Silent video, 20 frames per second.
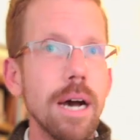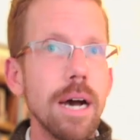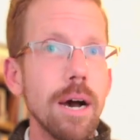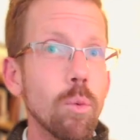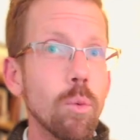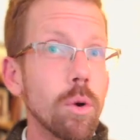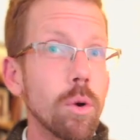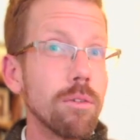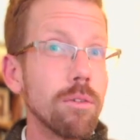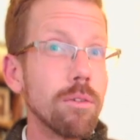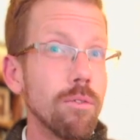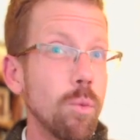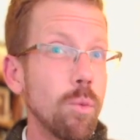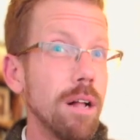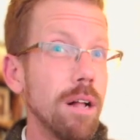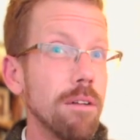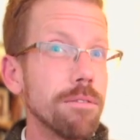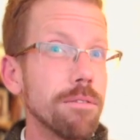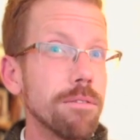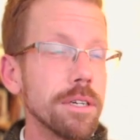work
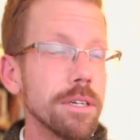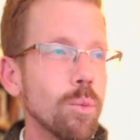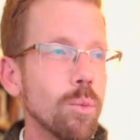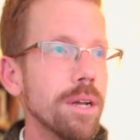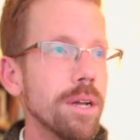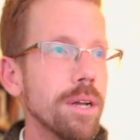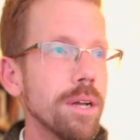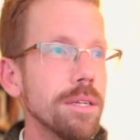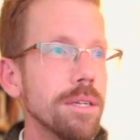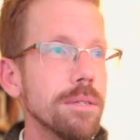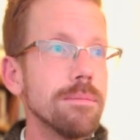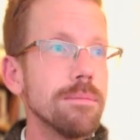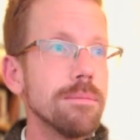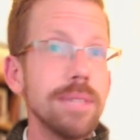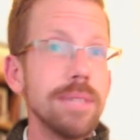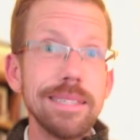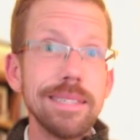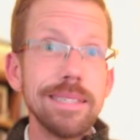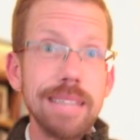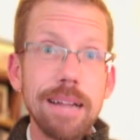well for what
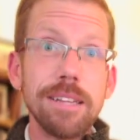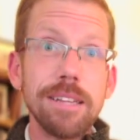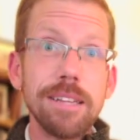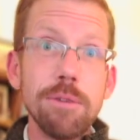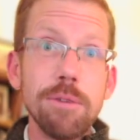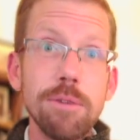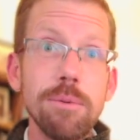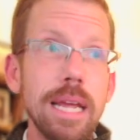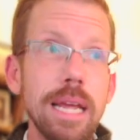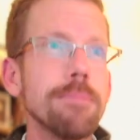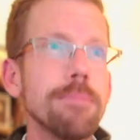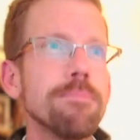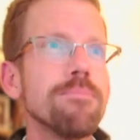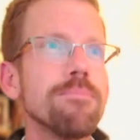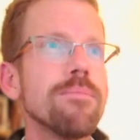exactly you need.